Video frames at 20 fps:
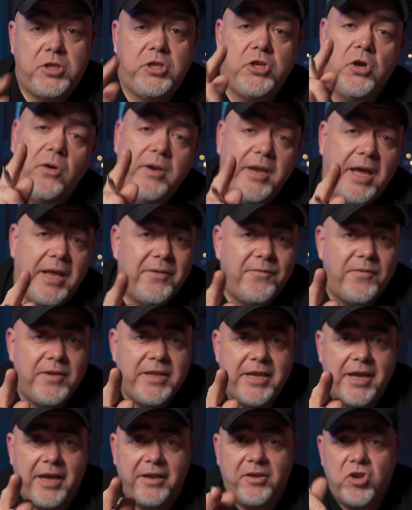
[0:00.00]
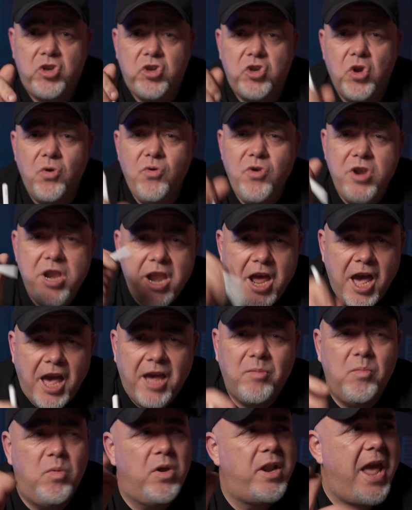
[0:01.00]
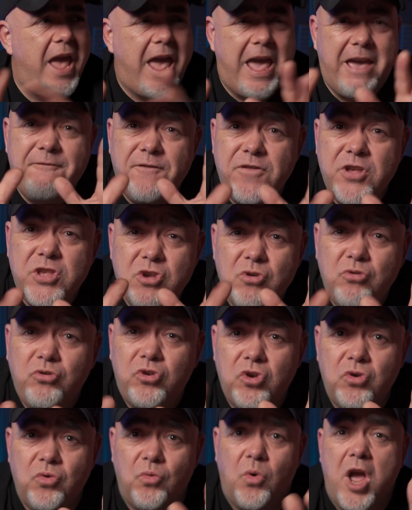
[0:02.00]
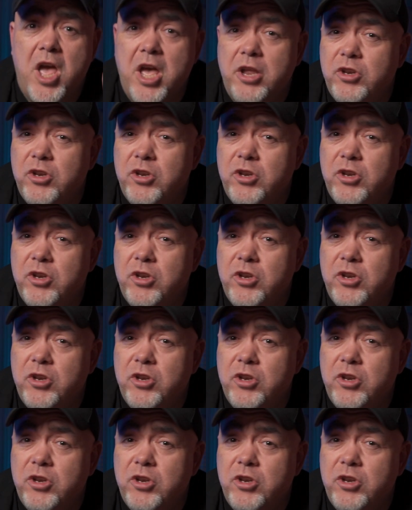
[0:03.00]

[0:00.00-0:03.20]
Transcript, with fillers: but don't add a vignette. Do not, whatever you do,